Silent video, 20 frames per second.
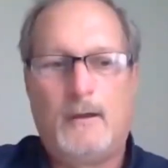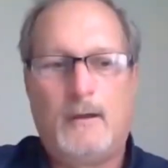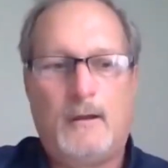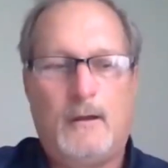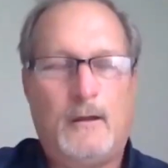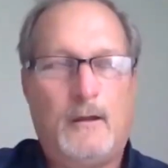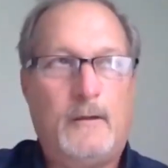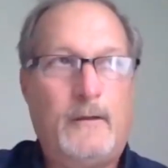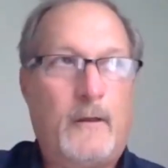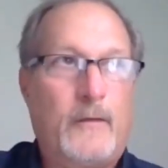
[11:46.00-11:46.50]

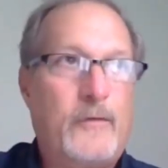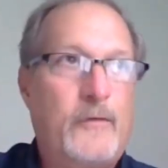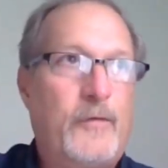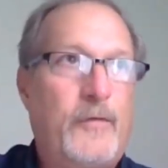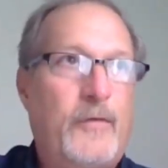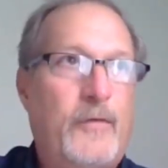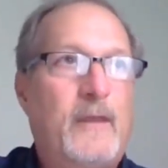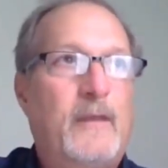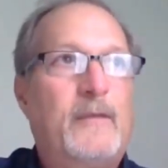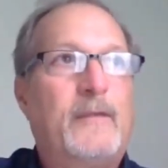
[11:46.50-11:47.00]
Uh, another
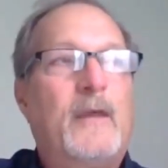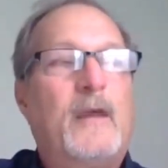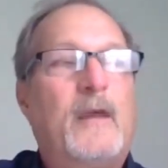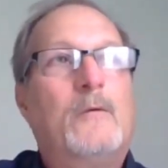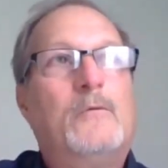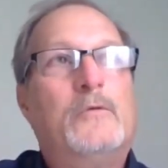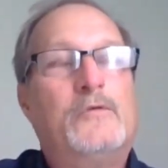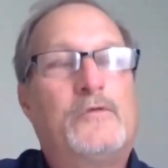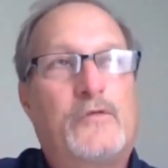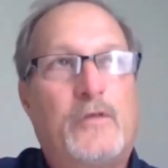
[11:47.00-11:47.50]
thing
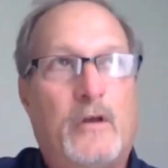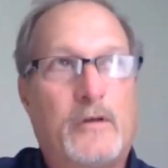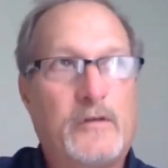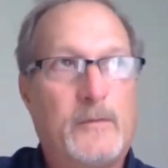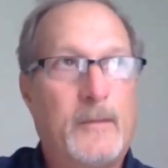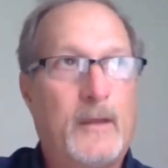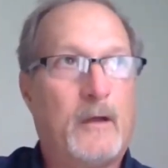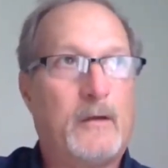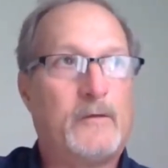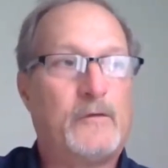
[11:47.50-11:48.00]
that was
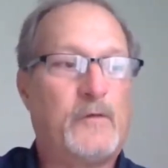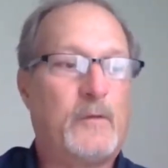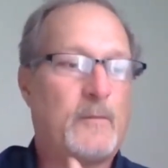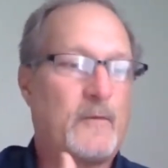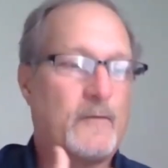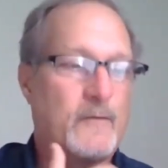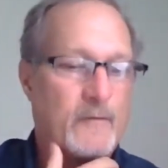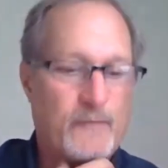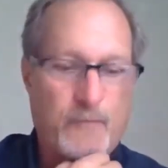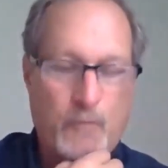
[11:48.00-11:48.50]
talked about in some
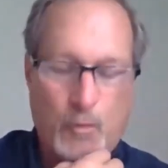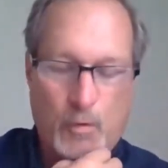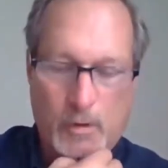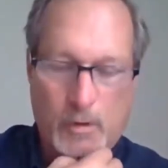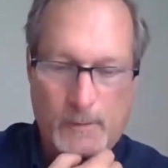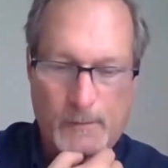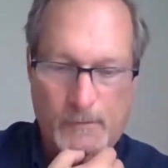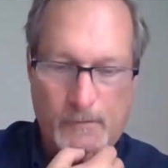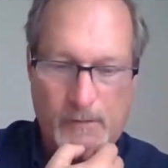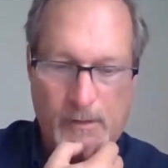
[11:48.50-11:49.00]
of our
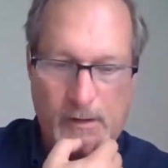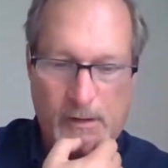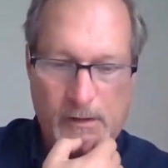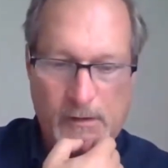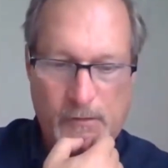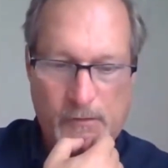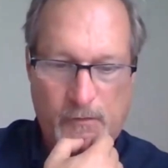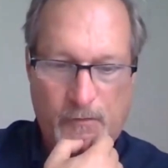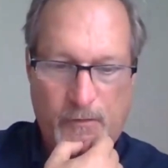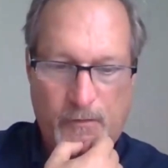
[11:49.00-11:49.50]
forums
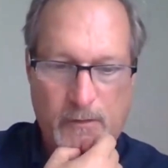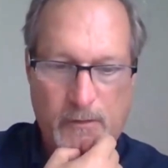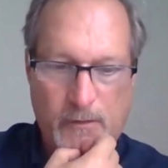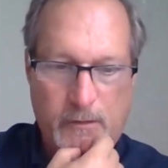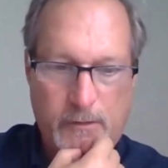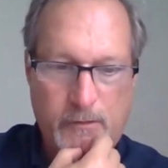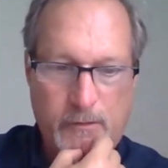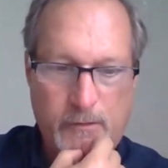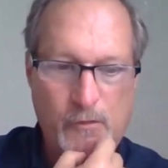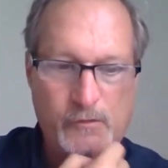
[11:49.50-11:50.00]
is
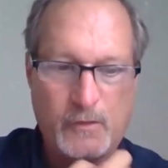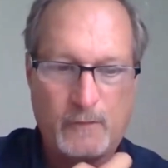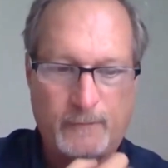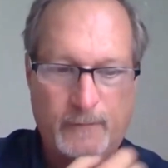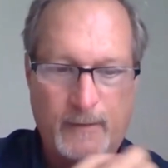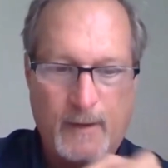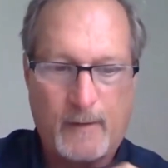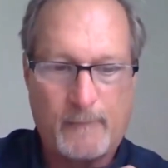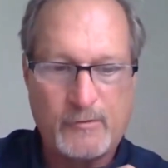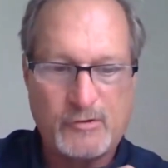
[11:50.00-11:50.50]
the use
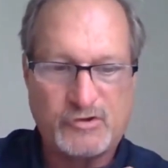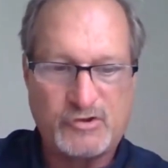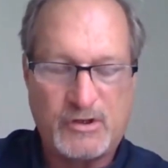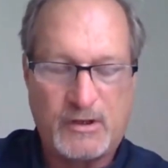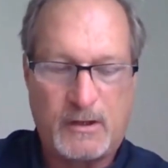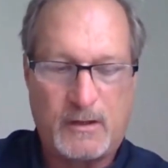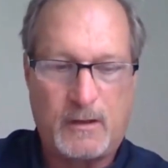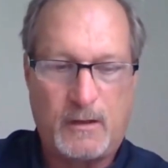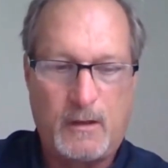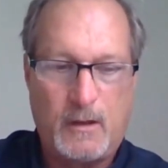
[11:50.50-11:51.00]
of
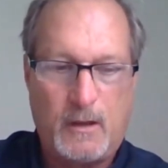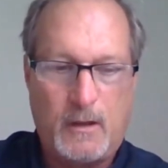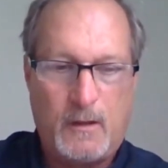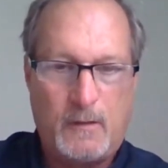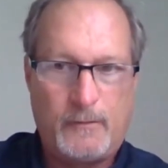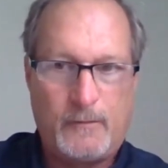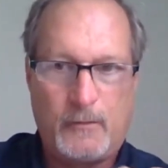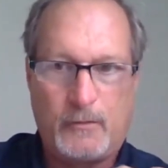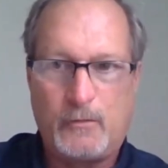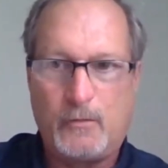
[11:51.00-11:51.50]
leveraging
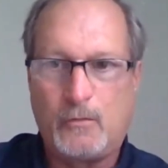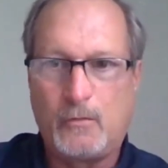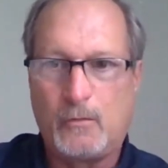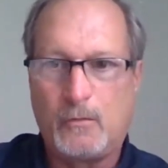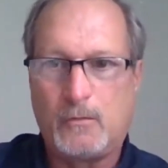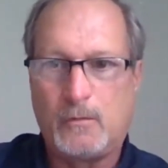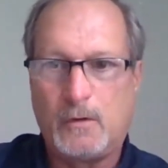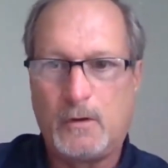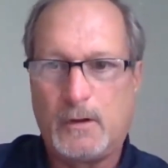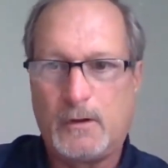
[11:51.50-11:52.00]
the
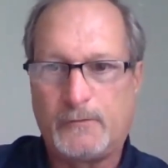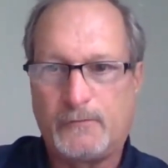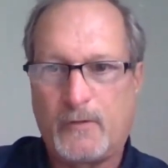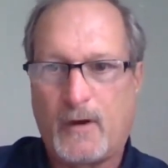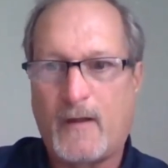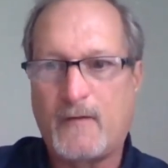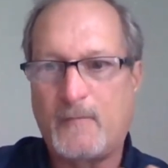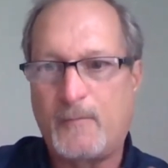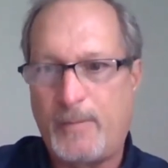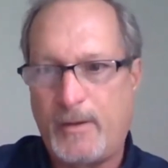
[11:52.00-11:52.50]
Google uh,
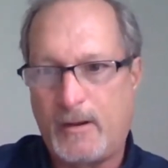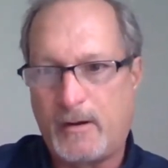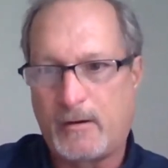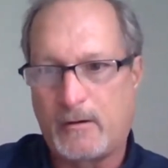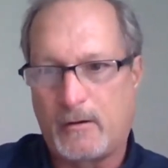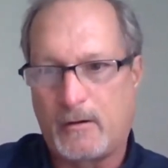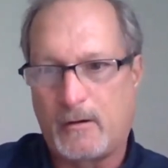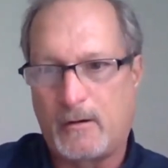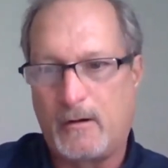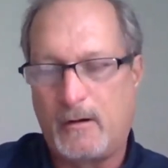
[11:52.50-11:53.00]
Drive
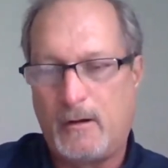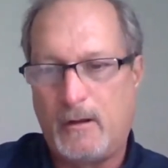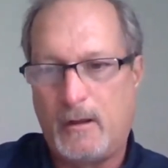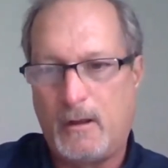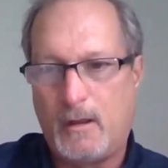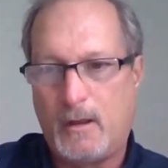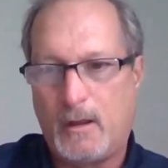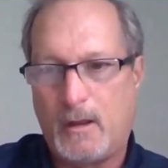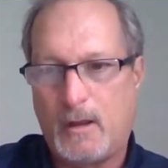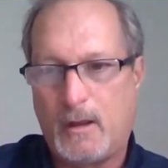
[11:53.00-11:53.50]
Picker
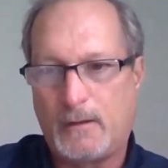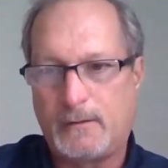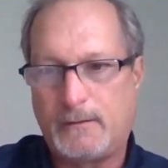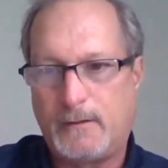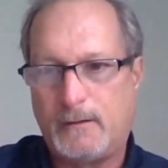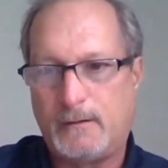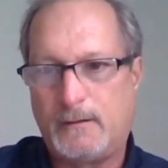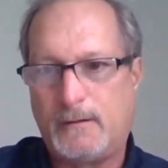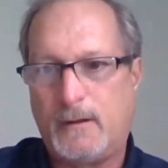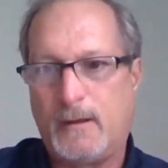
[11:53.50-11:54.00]
uh,
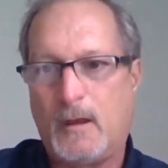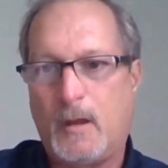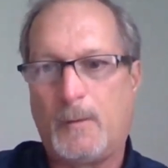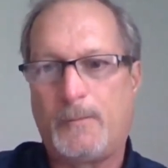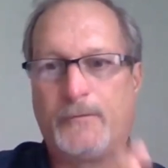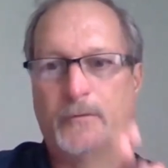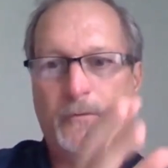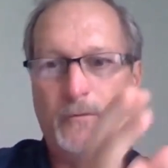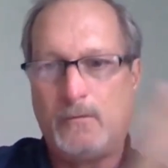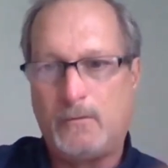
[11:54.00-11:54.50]
to, to
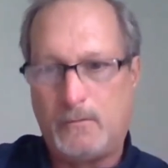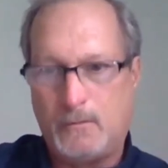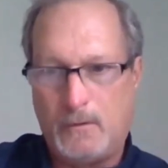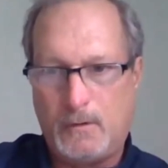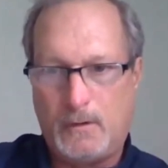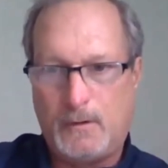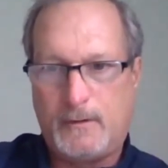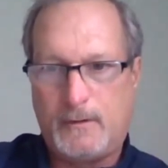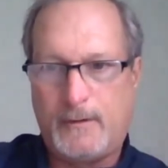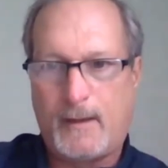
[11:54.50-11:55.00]
help to
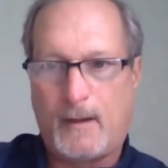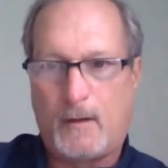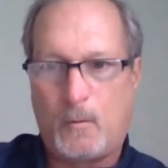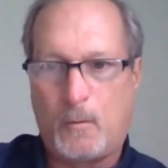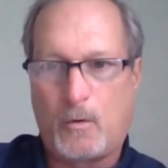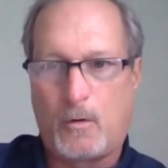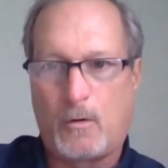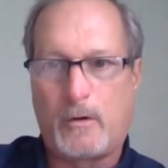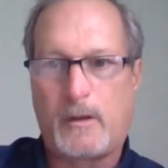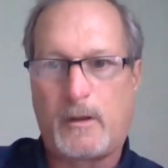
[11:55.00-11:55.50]

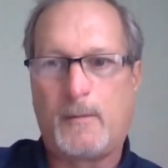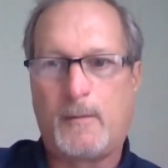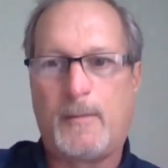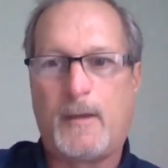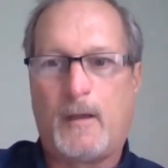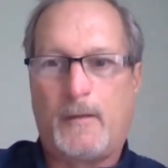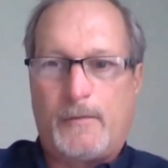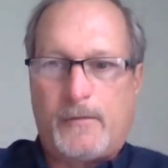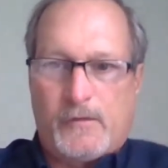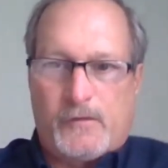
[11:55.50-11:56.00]
not worry
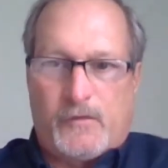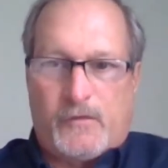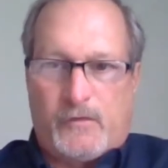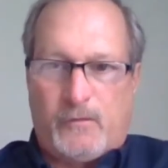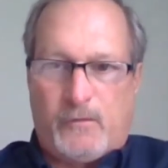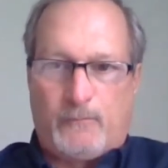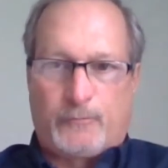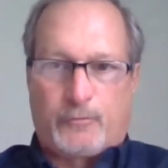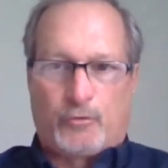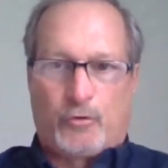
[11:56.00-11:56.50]
about
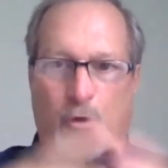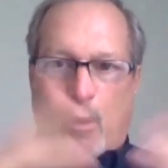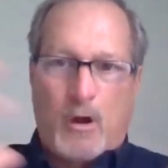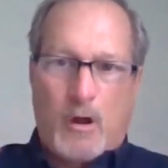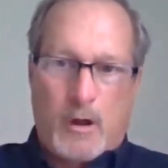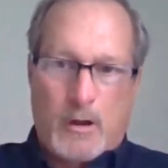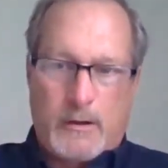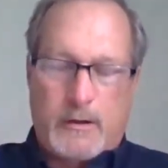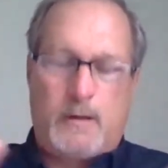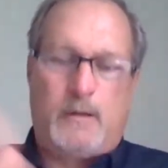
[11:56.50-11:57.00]
this
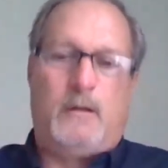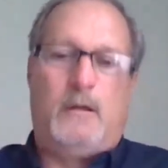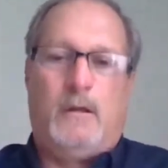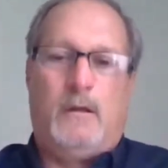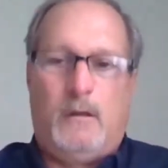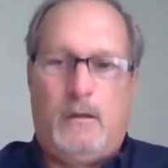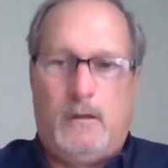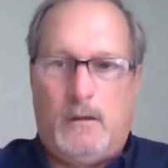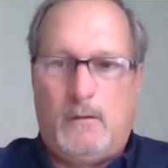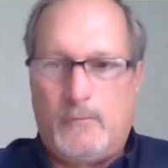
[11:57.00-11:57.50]
broad
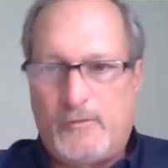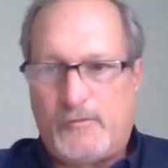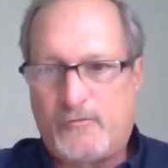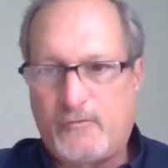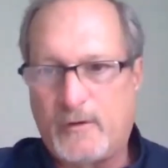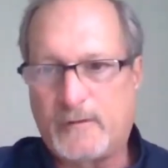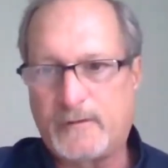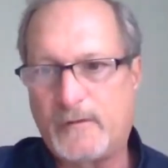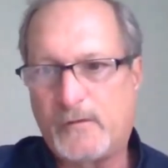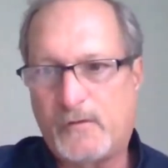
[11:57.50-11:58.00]

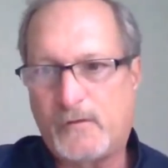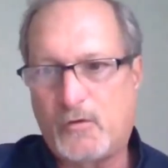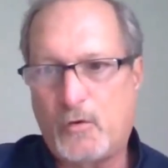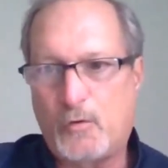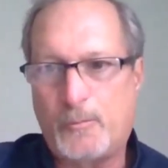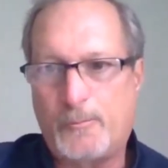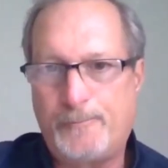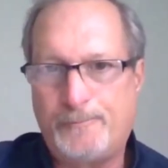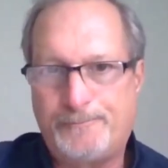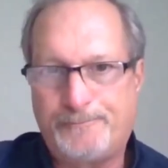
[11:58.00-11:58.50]
restricted
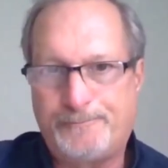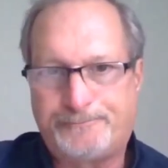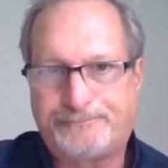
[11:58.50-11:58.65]
scope.